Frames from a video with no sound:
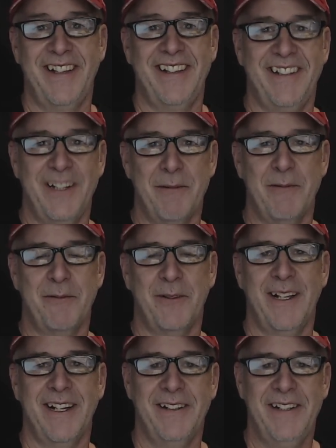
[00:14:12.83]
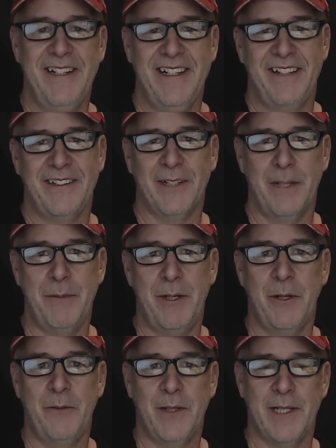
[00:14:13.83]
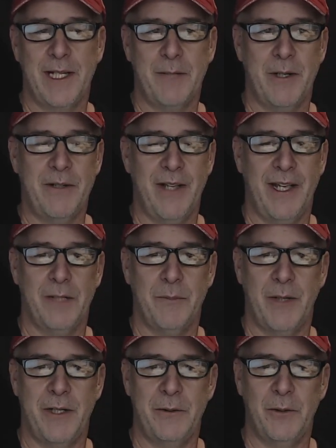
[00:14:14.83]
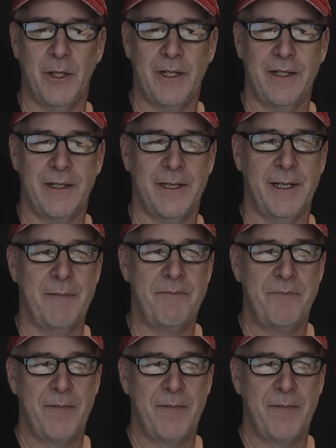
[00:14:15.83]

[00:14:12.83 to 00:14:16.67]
humor for now. So let me know if you like my channel, my new look, uh,